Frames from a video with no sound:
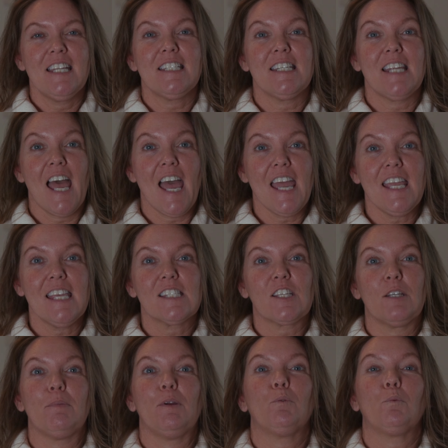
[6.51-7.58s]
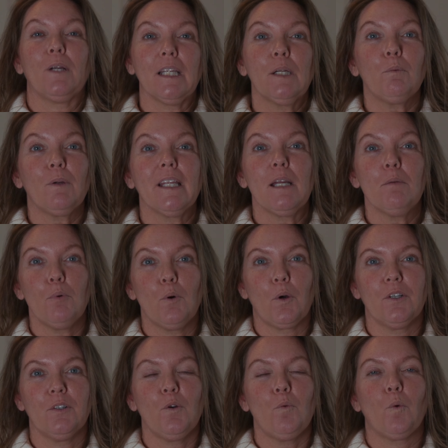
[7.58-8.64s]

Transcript: Today is going to be really important.